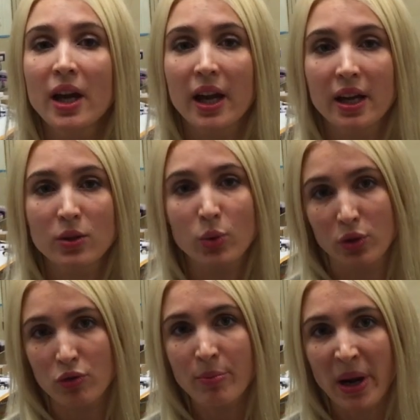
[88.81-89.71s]
and we
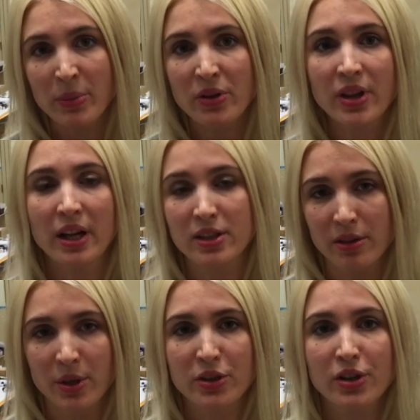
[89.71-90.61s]
do remember that
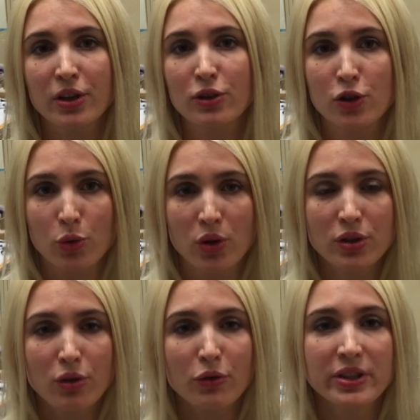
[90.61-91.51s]
telomeres get
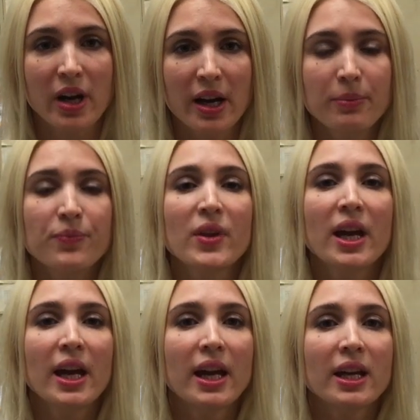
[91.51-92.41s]
short over time,
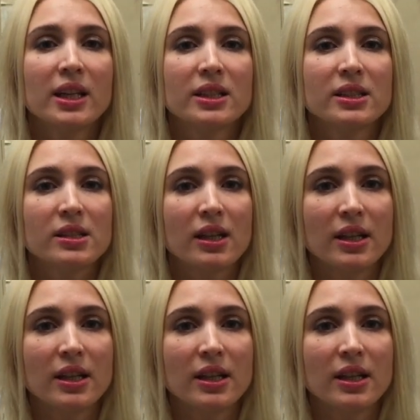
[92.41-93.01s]
and